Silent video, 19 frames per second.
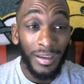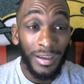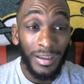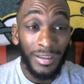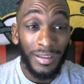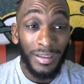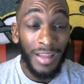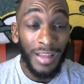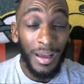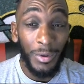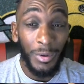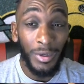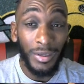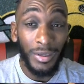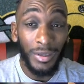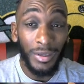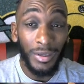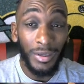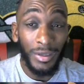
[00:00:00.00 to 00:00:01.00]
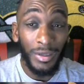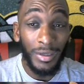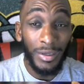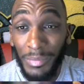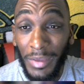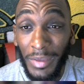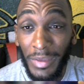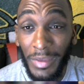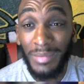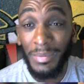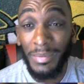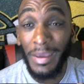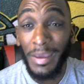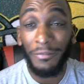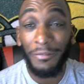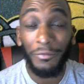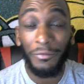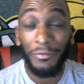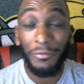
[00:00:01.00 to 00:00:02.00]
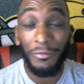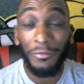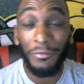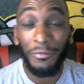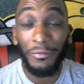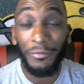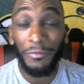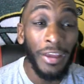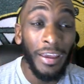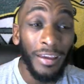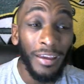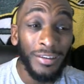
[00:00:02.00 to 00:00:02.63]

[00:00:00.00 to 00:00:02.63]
It's not working. It's made for a shooting